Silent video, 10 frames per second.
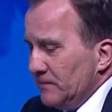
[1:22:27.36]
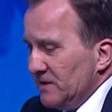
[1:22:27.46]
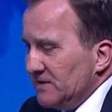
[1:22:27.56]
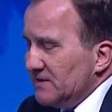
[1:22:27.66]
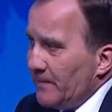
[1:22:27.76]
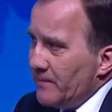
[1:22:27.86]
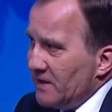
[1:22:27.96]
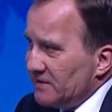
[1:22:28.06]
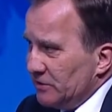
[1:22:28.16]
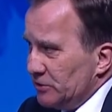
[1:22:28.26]
this is my
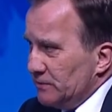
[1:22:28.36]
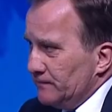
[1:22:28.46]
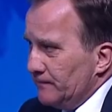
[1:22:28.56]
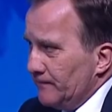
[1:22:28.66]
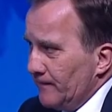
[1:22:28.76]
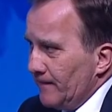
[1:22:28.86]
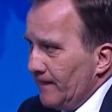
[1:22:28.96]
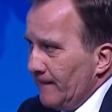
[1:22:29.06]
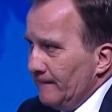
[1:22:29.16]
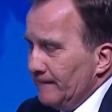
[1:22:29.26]
message.
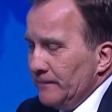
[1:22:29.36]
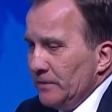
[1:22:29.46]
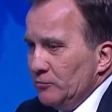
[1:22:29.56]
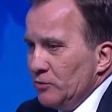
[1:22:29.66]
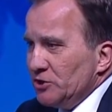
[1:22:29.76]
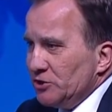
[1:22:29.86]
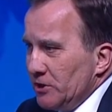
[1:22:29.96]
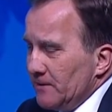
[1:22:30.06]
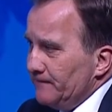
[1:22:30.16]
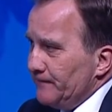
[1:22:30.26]

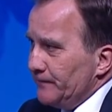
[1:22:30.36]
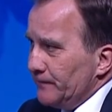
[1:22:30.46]
Russia